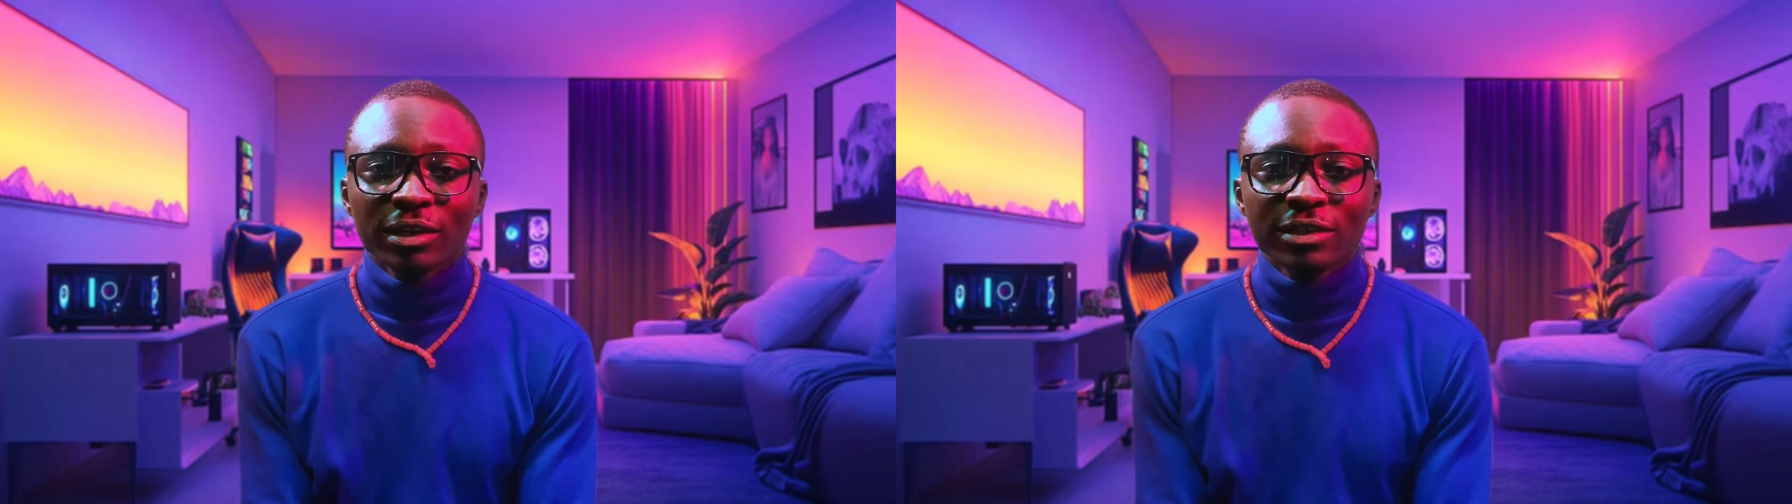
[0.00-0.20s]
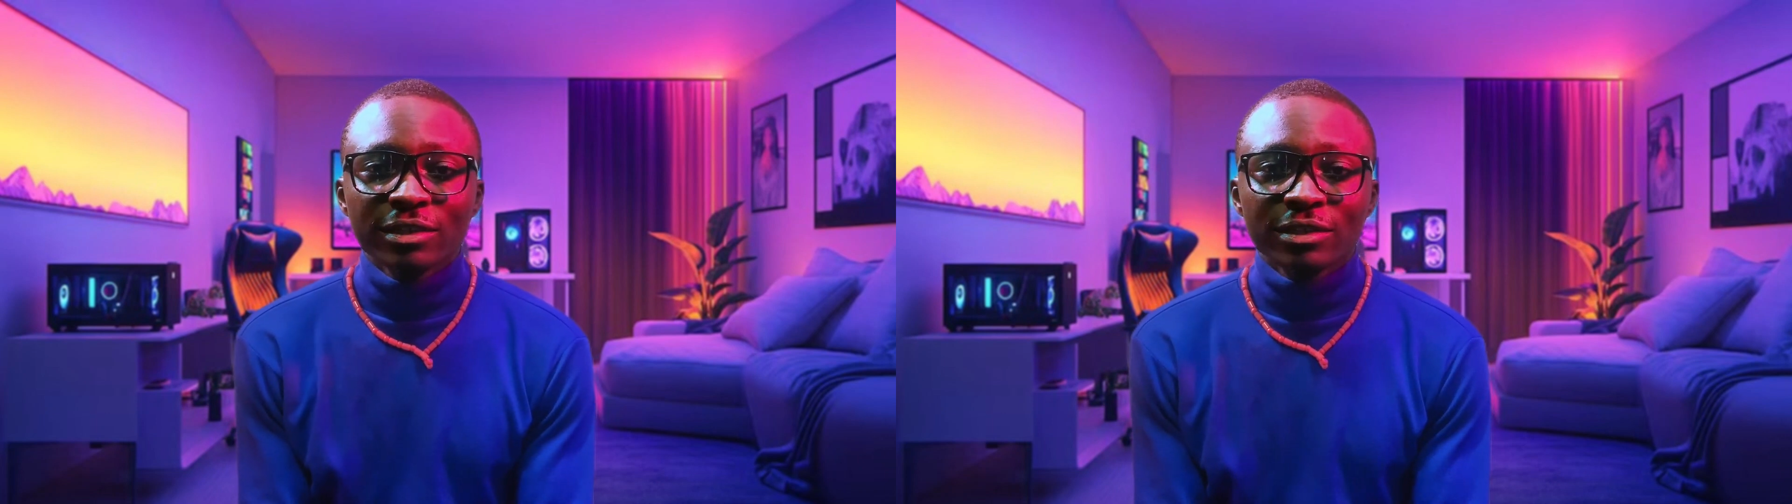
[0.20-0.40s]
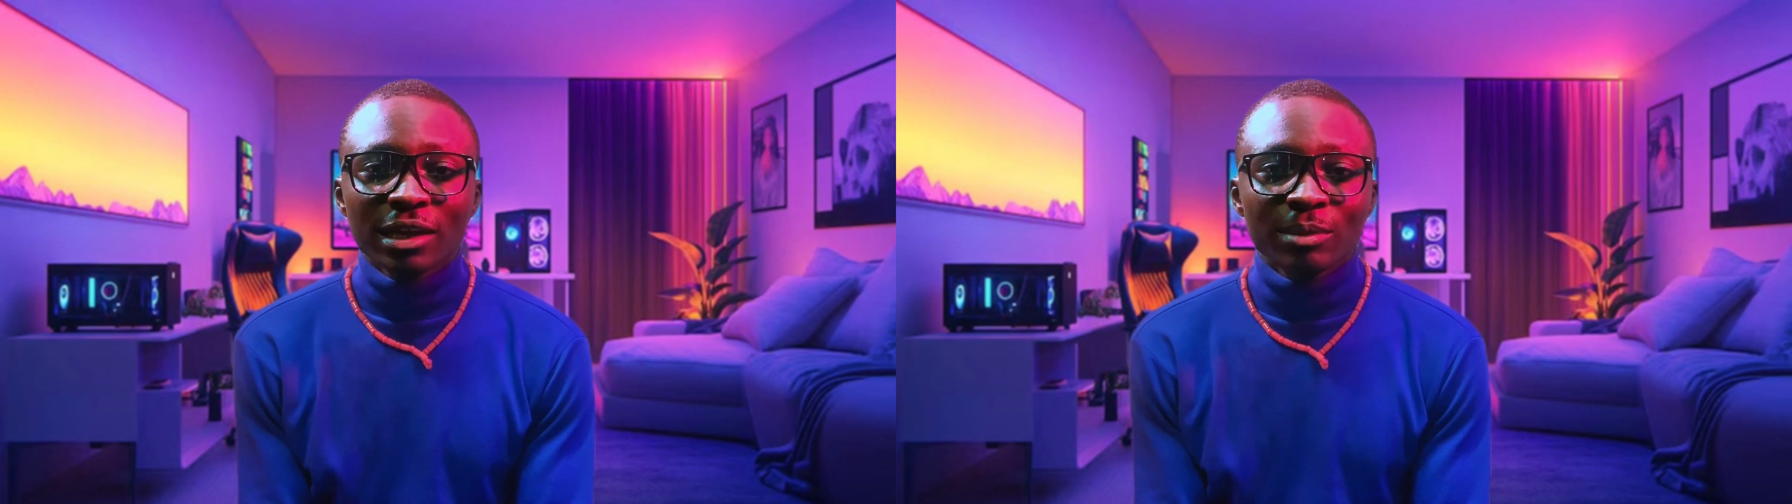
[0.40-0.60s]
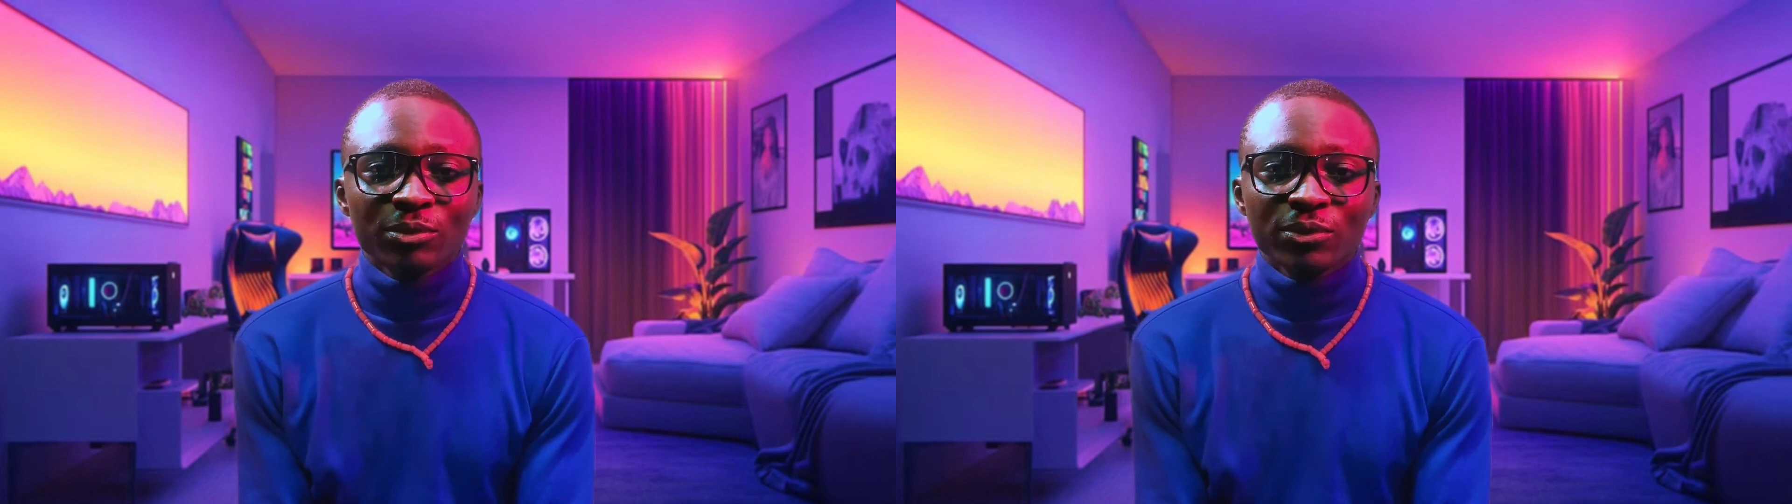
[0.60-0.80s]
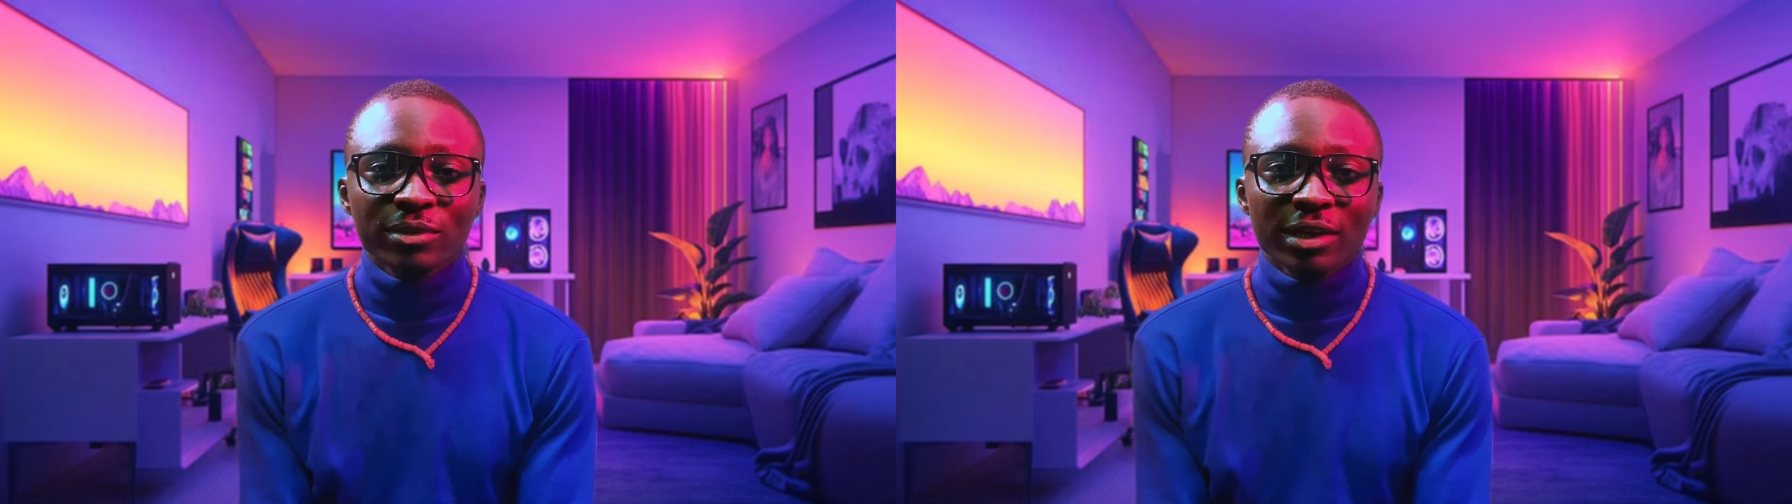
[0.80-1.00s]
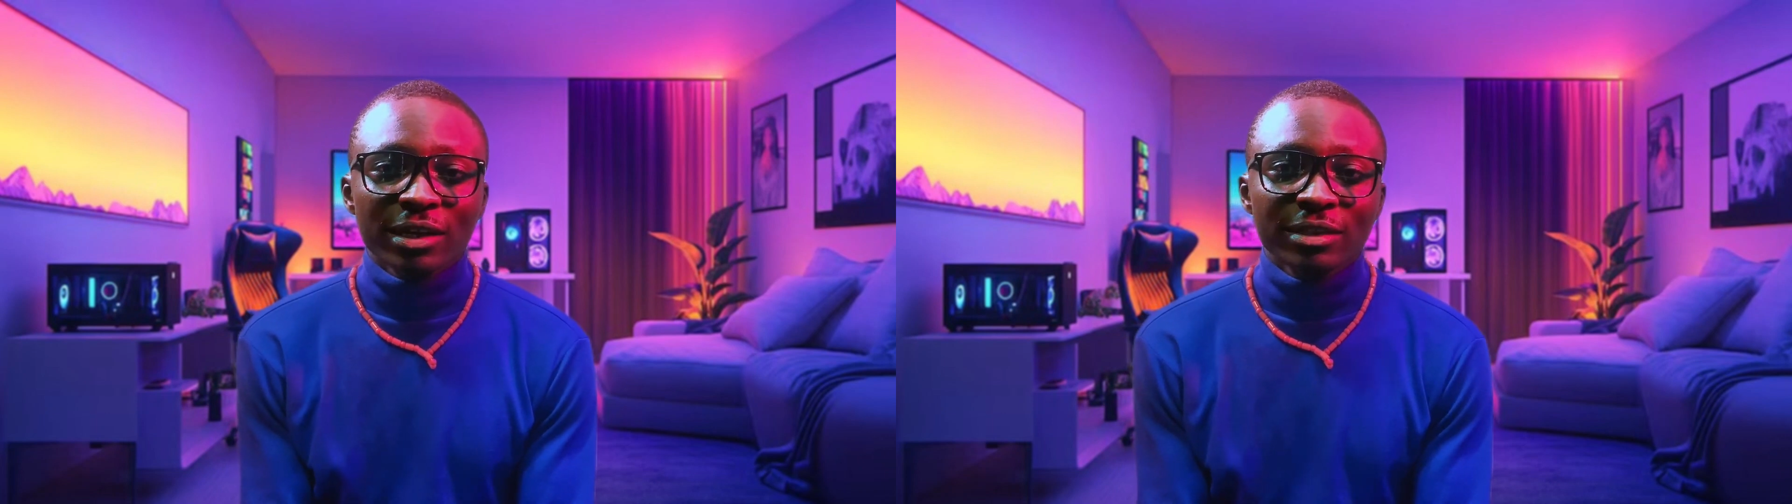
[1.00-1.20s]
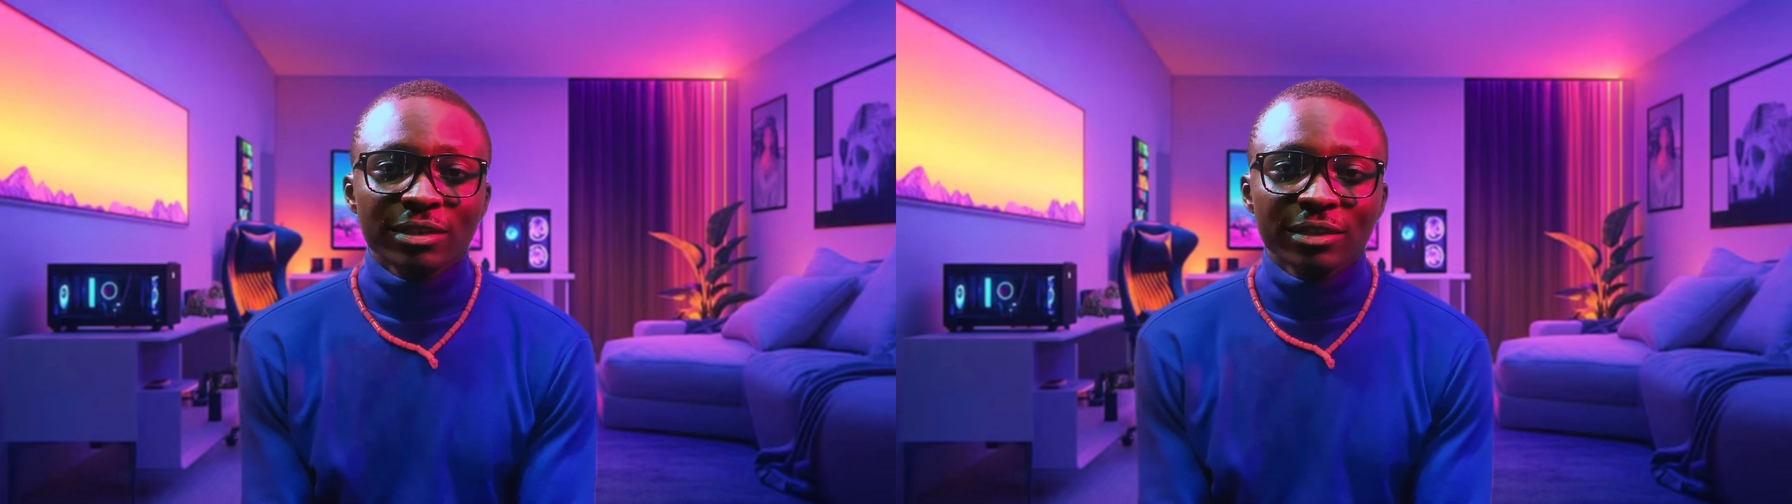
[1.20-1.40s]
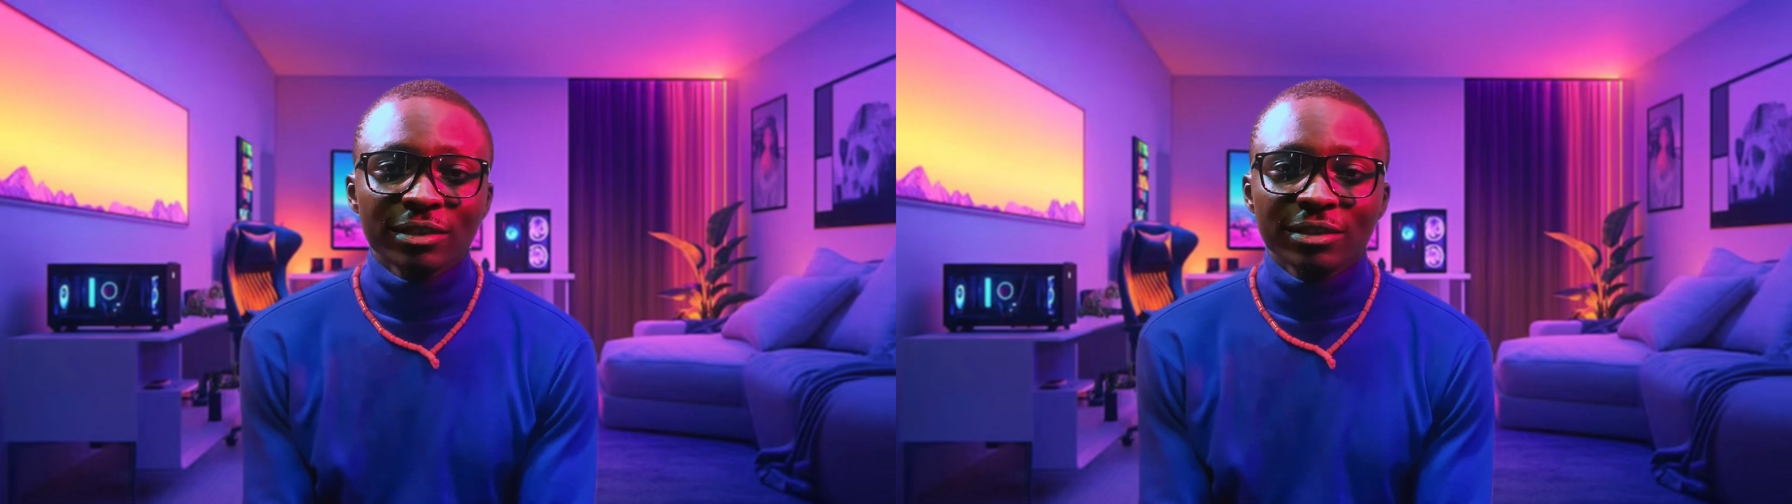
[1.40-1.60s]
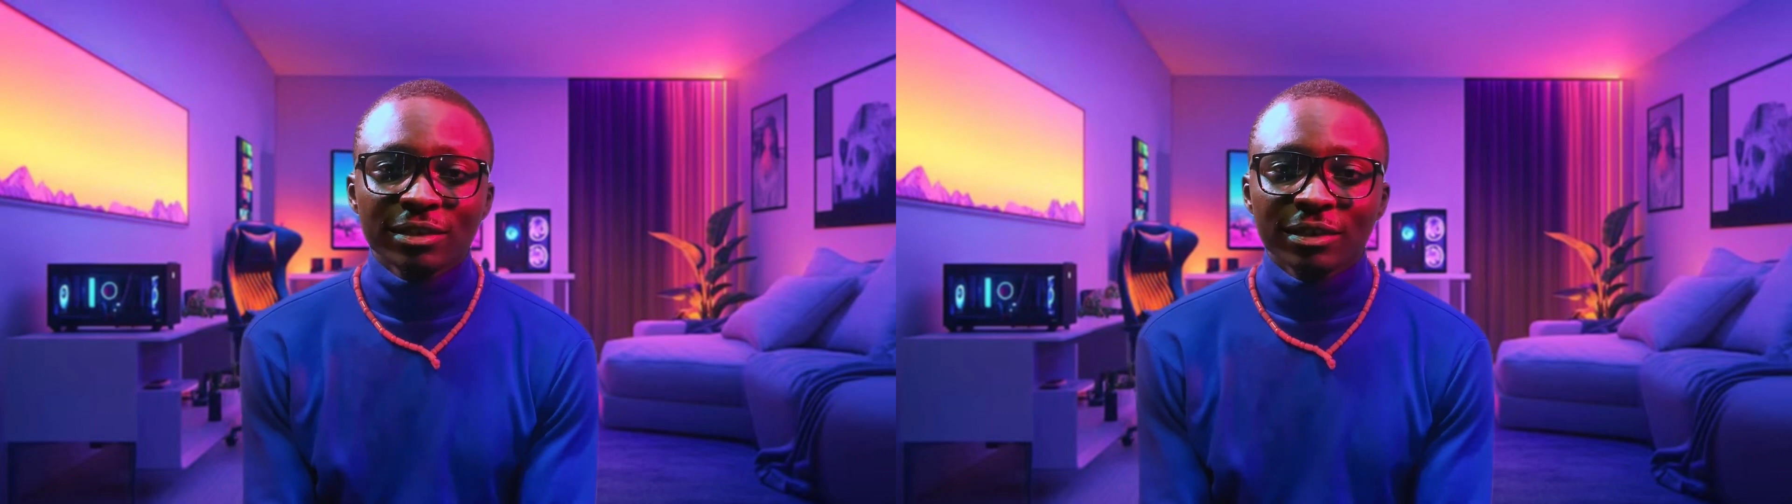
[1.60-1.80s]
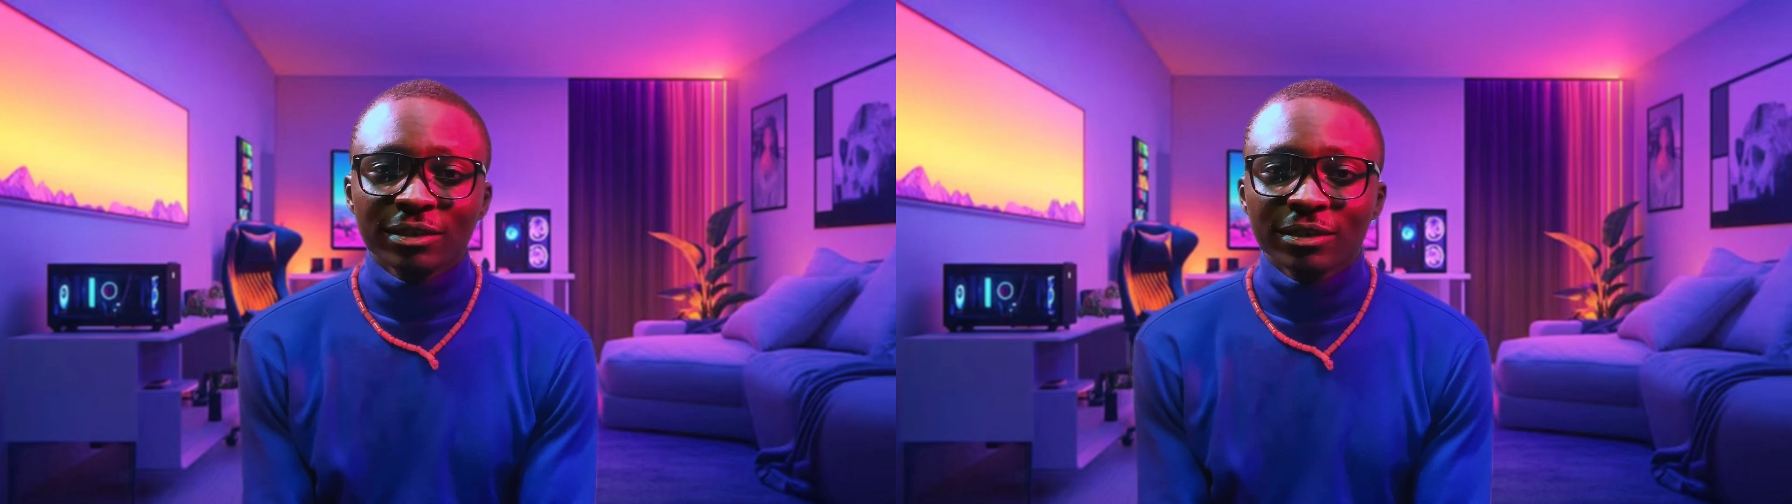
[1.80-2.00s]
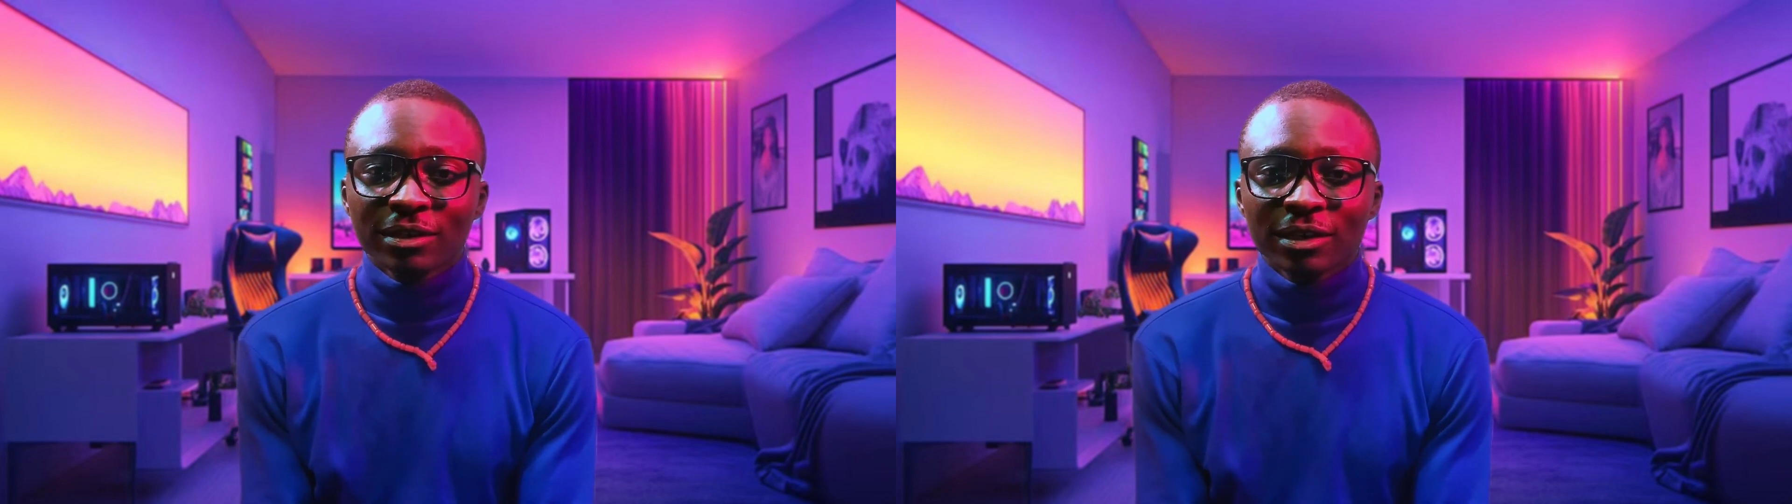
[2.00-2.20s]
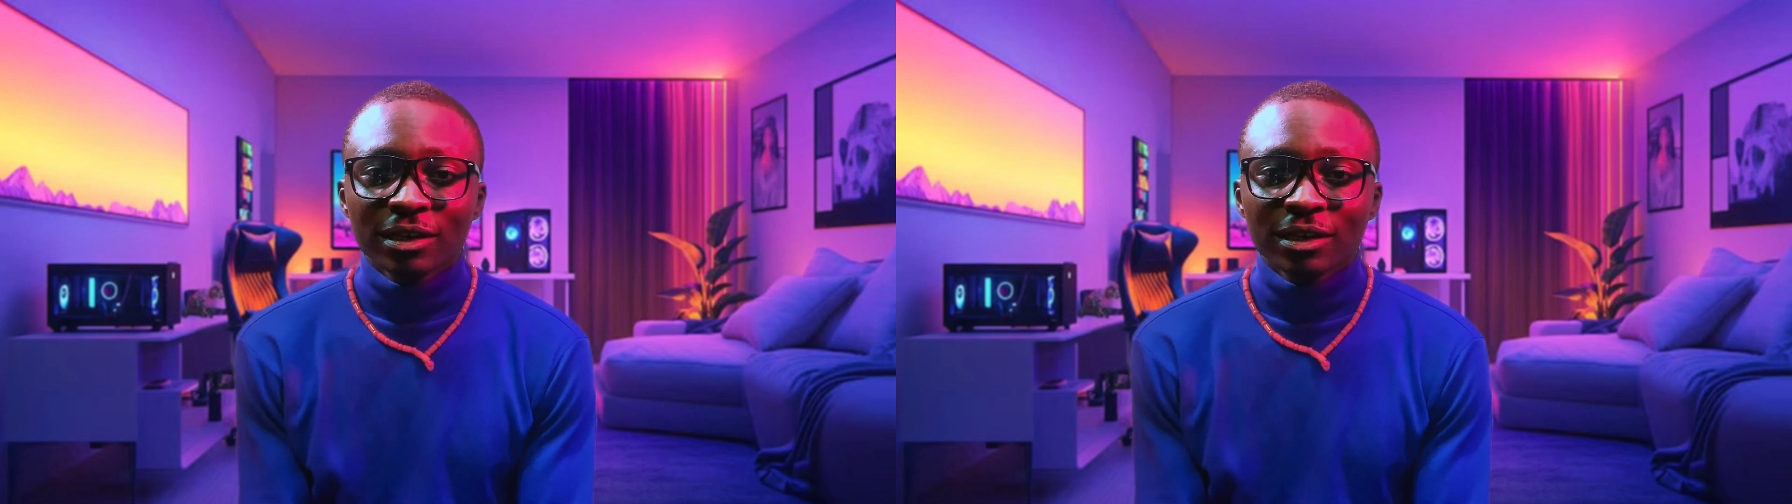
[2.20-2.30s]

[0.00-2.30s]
Is it time to start editing?